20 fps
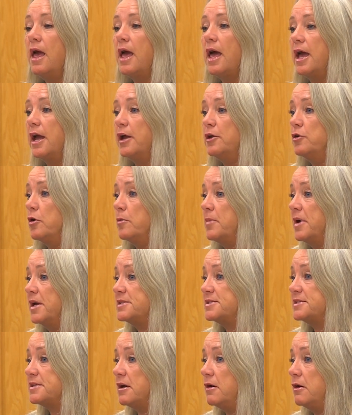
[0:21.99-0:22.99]
I know
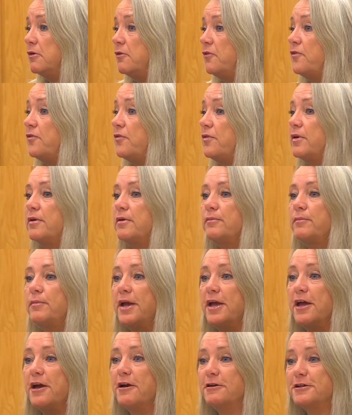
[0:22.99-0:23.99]
myself,
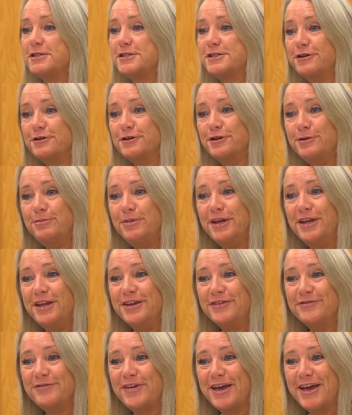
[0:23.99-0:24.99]
my heart started
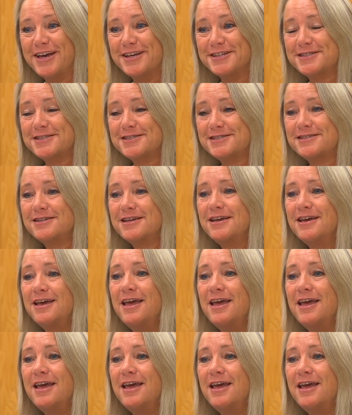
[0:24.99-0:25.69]
beating fast